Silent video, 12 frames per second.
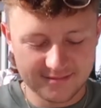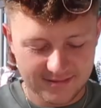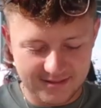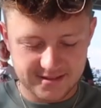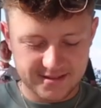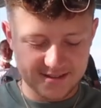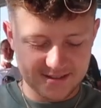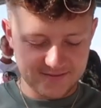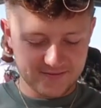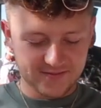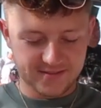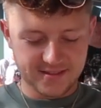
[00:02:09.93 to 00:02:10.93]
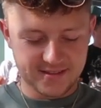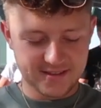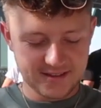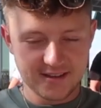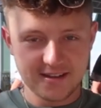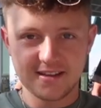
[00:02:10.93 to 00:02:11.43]
you very much.
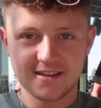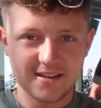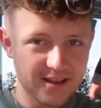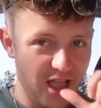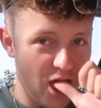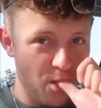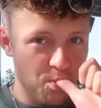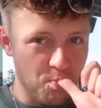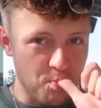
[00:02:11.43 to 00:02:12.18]
Good choice.